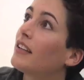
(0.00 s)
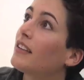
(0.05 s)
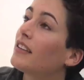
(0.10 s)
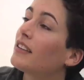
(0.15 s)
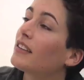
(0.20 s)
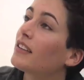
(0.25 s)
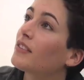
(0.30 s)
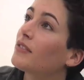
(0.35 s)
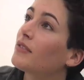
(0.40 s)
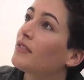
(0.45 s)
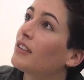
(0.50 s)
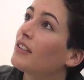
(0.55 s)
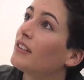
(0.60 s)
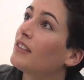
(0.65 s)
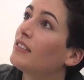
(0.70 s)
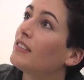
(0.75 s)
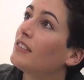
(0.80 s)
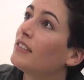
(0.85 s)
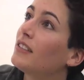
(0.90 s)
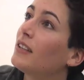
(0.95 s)
what I'm doing.
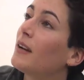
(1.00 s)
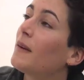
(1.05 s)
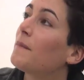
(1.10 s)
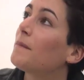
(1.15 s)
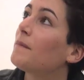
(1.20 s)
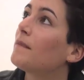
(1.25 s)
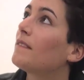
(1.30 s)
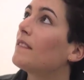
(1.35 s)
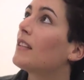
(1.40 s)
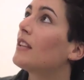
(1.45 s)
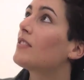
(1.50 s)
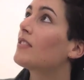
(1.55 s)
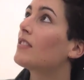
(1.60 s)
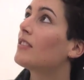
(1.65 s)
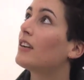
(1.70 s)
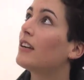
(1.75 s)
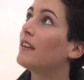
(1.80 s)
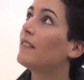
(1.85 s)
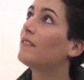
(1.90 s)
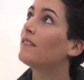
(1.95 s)
Yeah, that's all
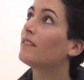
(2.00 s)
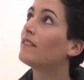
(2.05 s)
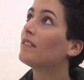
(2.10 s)
right.